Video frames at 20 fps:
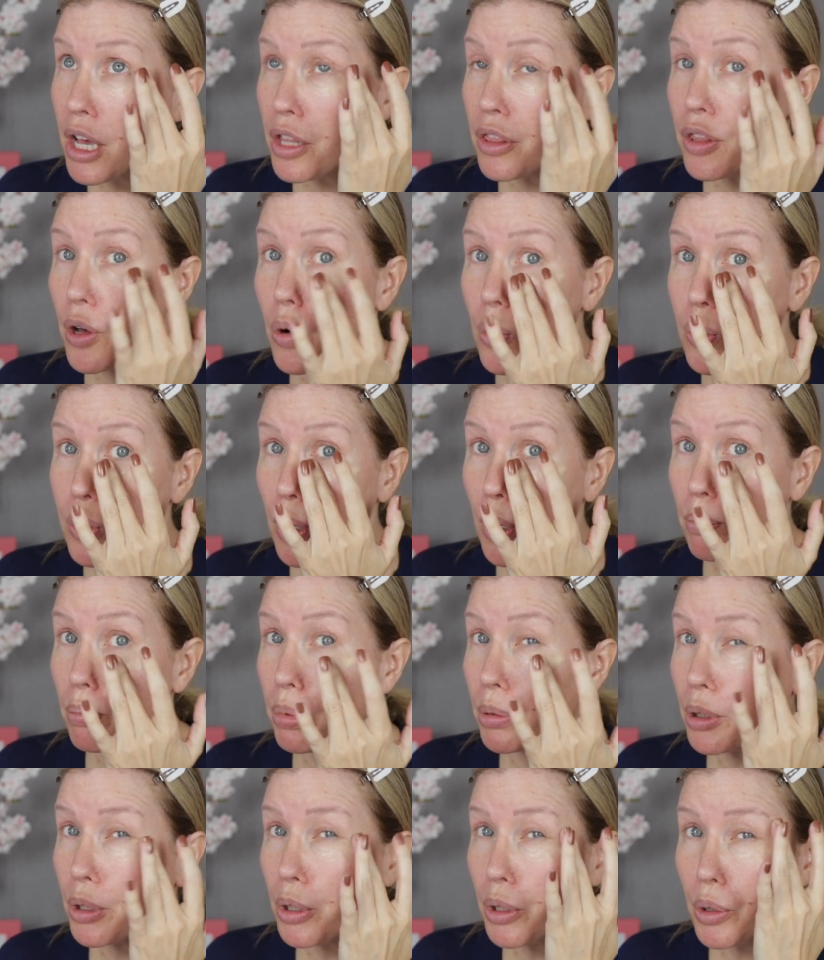those
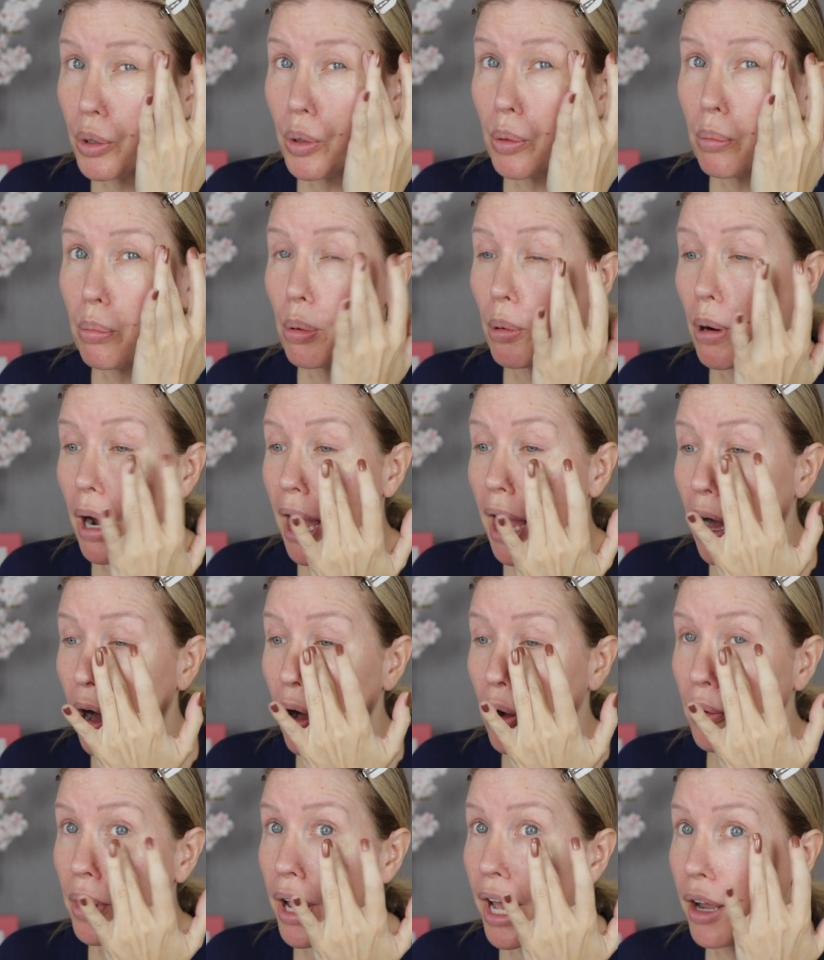blue,
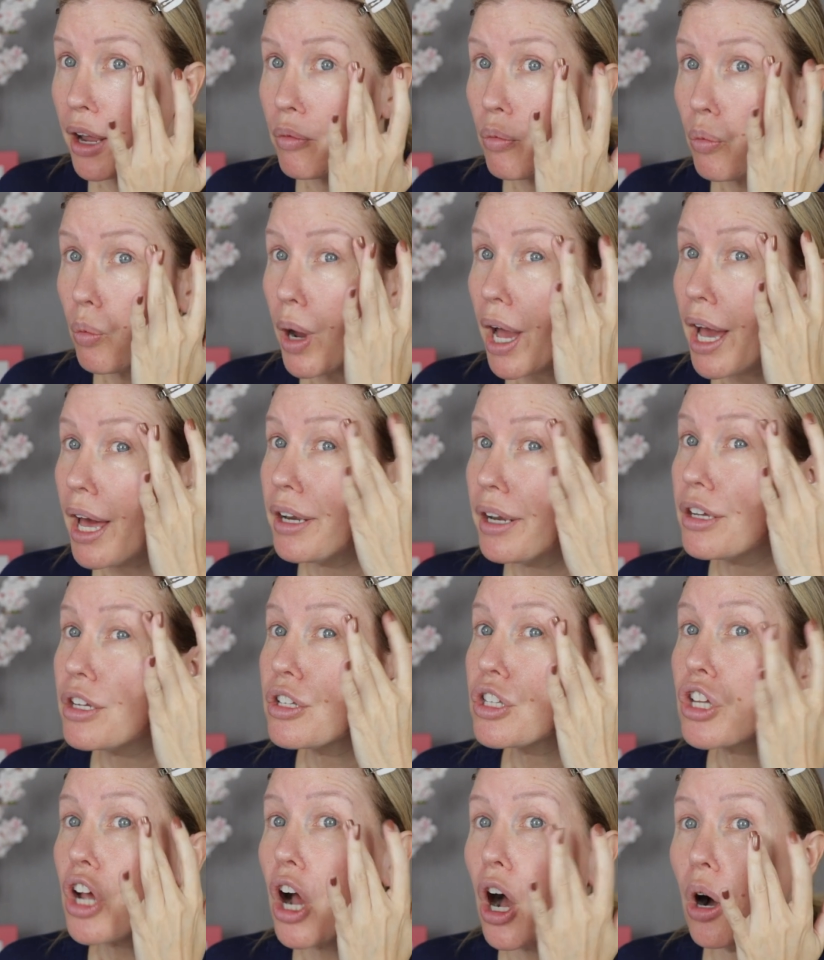brown, and
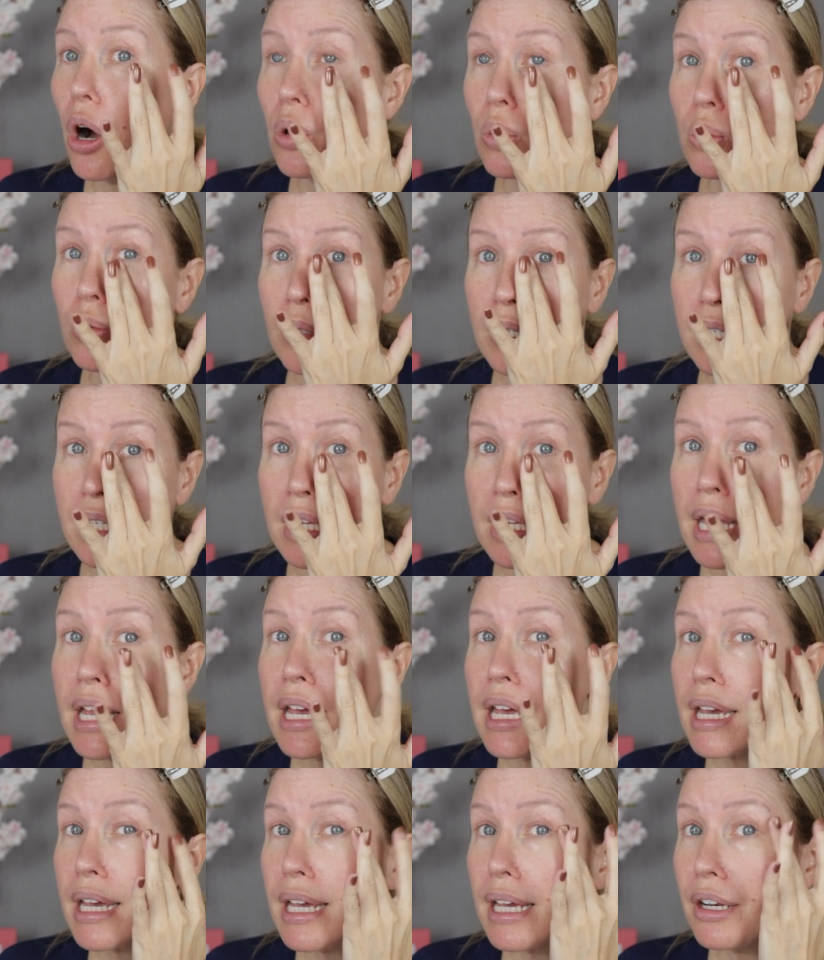red tones
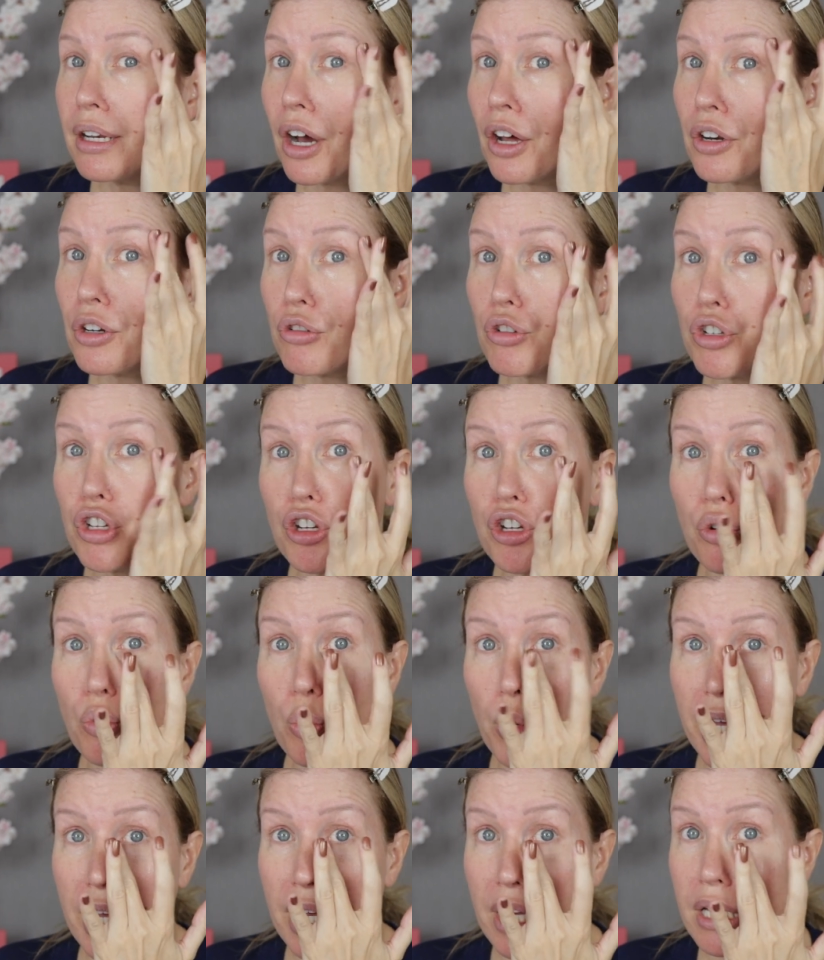in under two
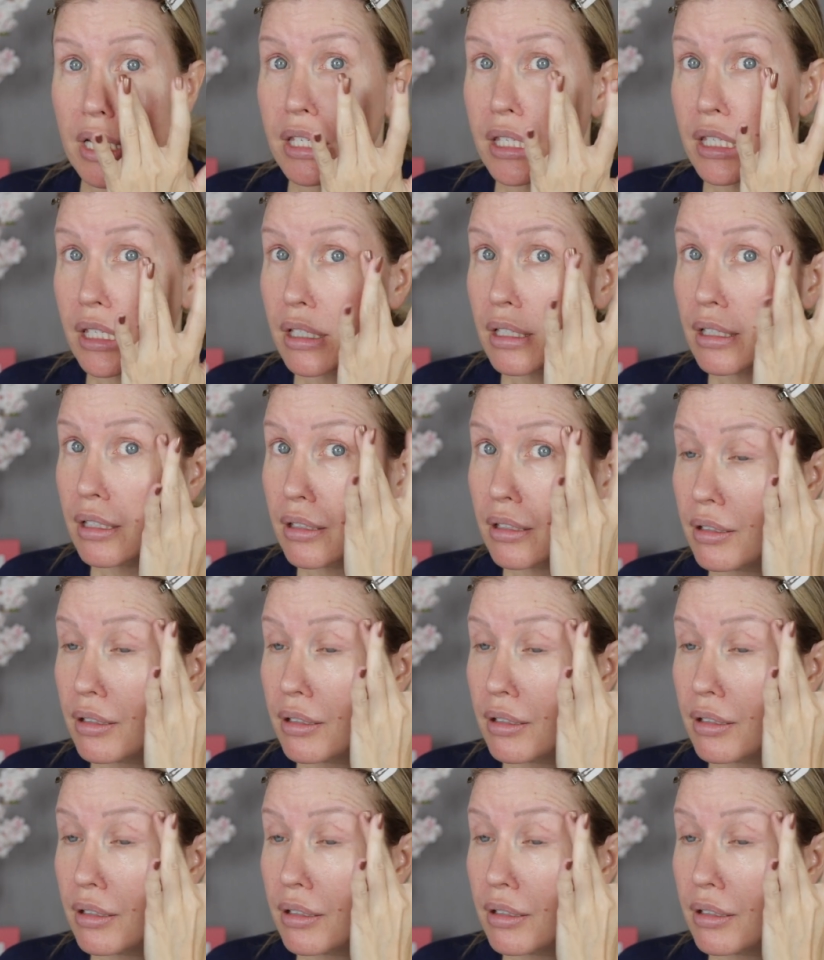weeks.